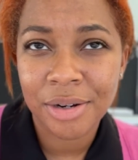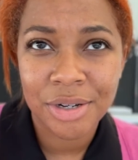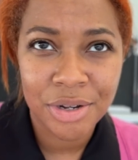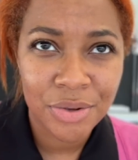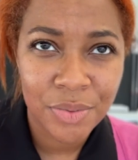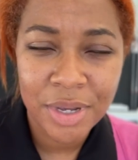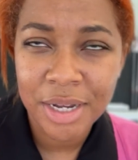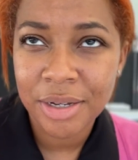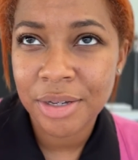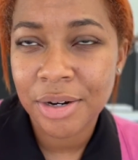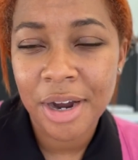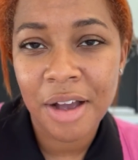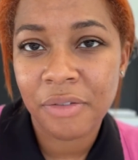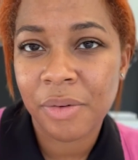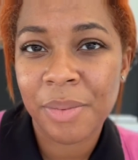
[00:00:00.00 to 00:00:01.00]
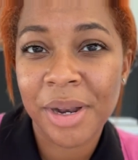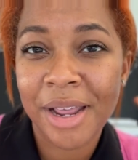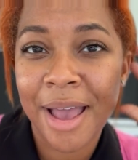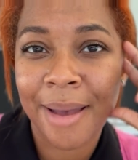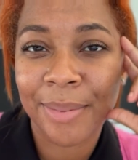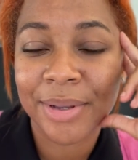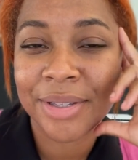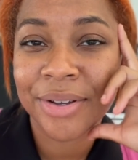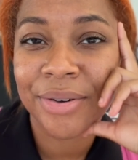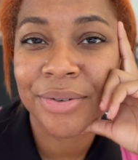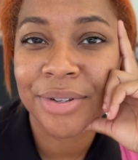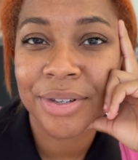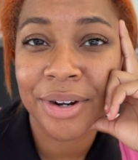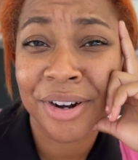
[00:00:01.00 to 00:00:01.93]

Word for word: two weeks or however many episodes